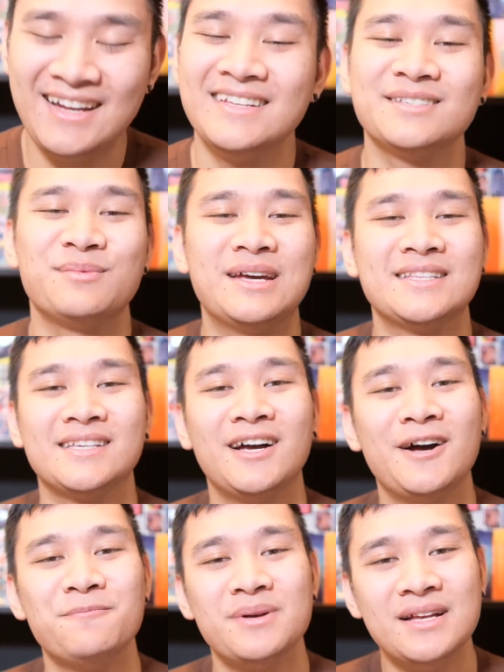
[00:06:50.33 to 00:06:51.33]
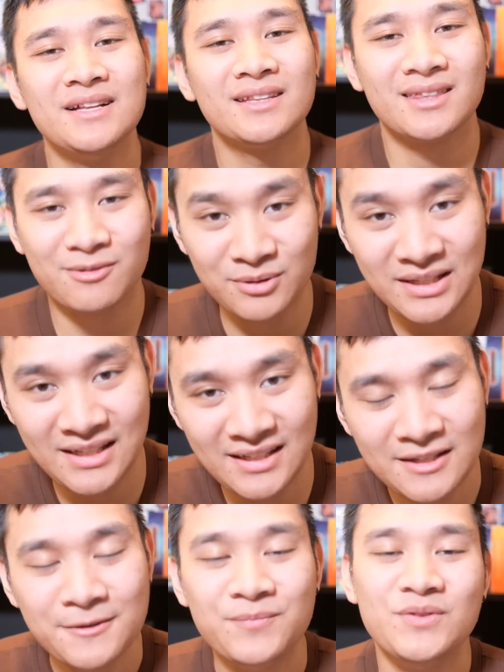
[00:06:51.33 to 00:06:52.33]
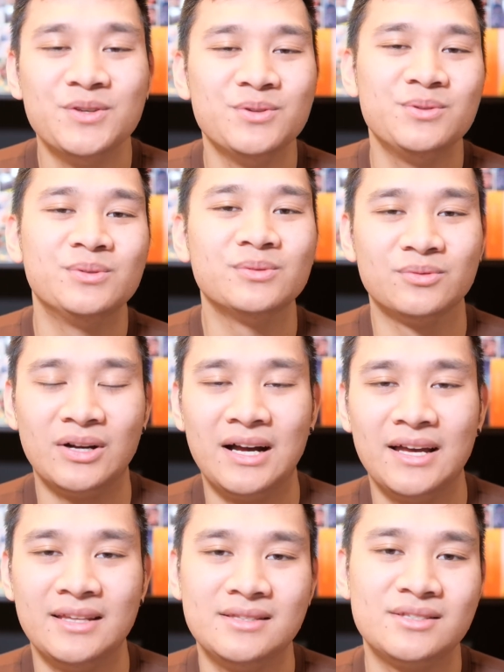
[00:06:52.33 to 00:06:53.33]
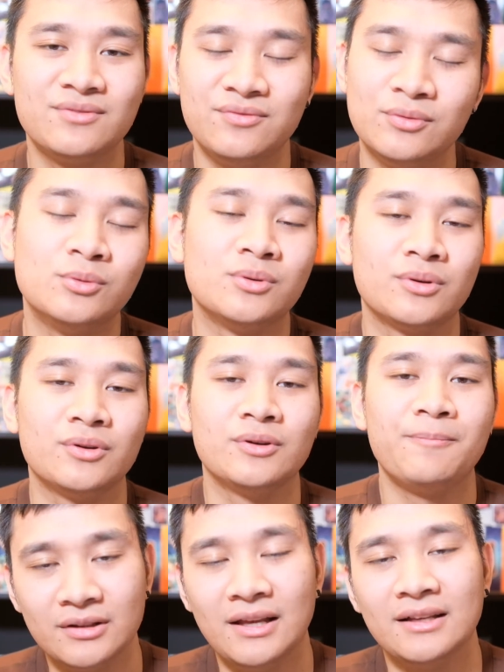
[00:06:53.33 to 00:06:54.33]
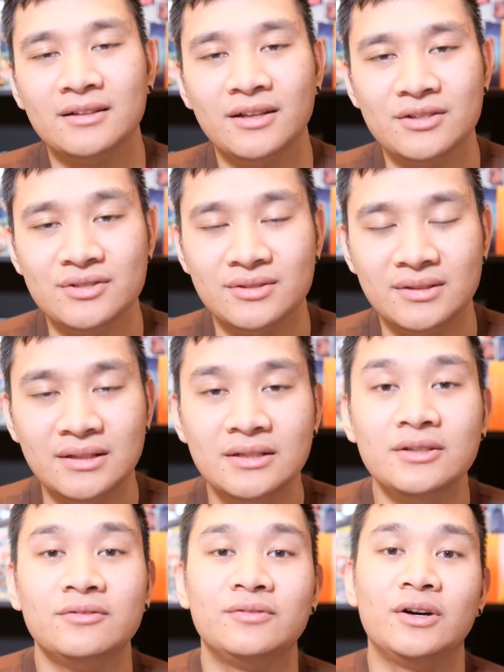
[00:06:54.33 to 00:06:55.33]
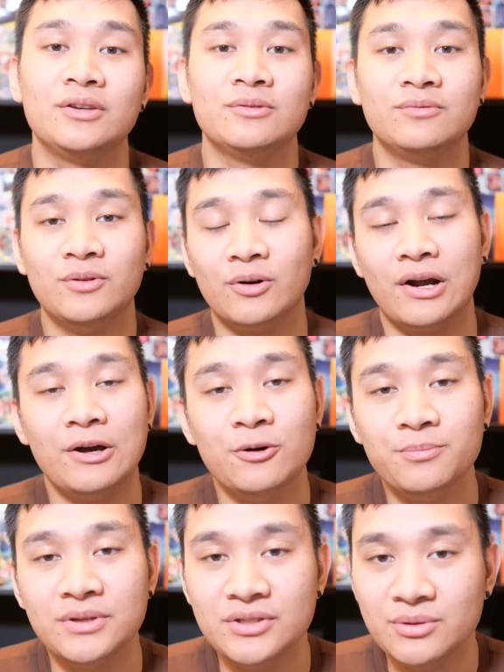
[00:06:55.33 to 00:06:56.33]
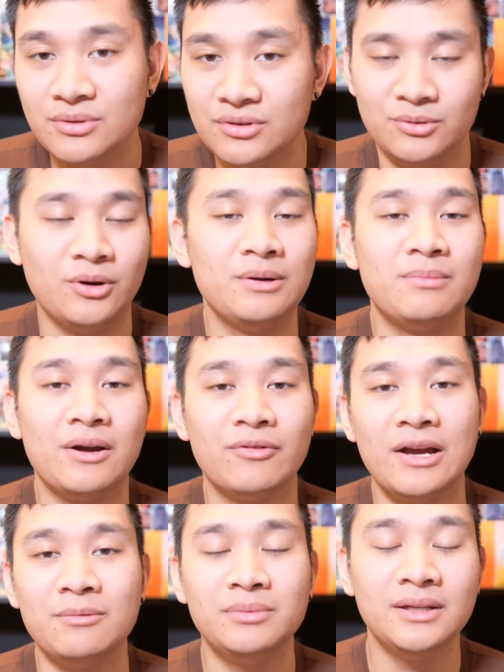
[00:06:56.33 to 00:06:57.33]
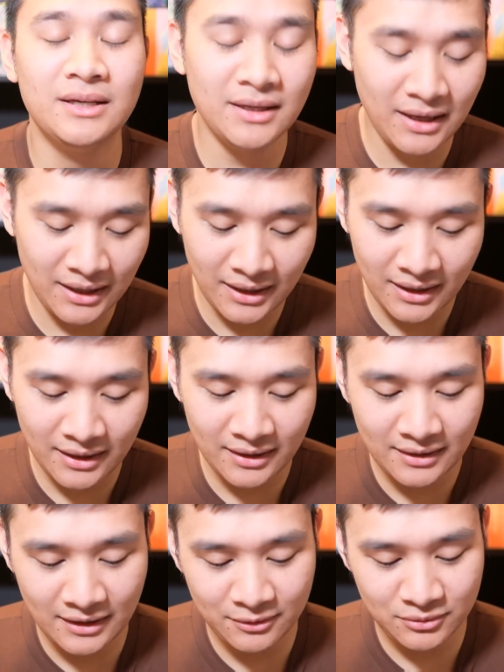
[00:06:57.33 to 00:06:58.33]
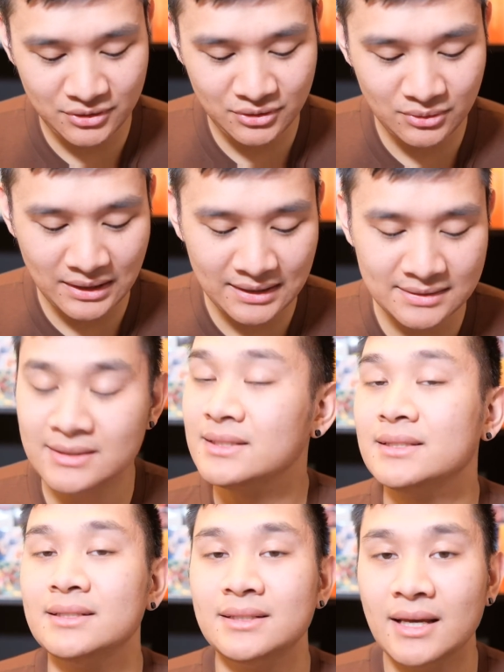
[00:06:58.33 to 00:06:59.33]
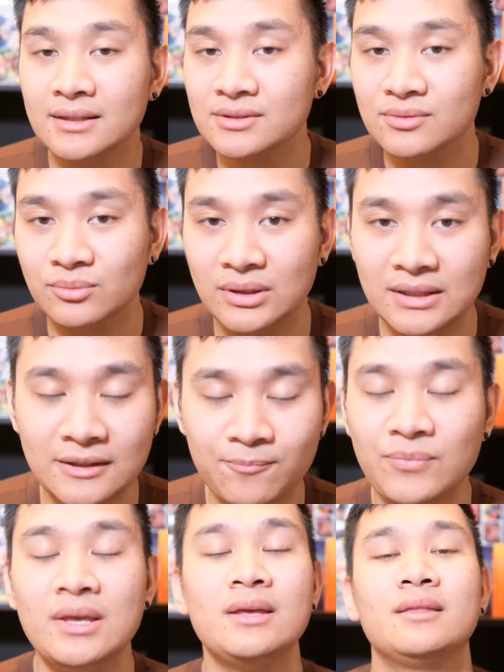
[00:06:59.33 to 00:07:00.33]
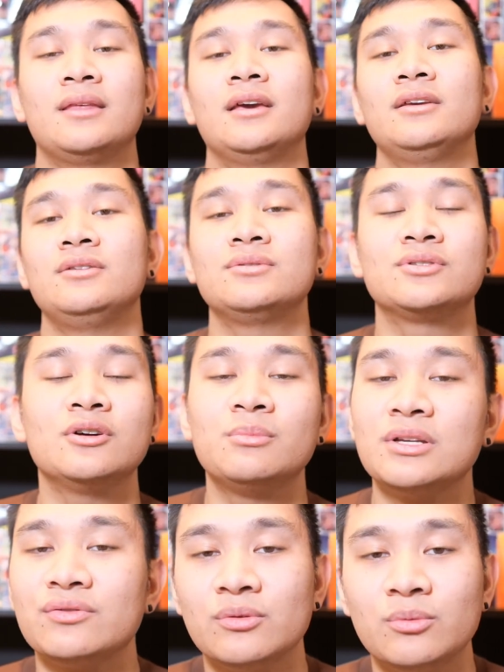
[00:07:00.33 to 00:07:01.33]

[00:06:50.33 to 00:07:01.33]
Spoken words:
my top 3 new rides for Clan Collection Volume 4. I hope that you enjoyed my rambling, and I will see you guys in the next one. Thank you so much for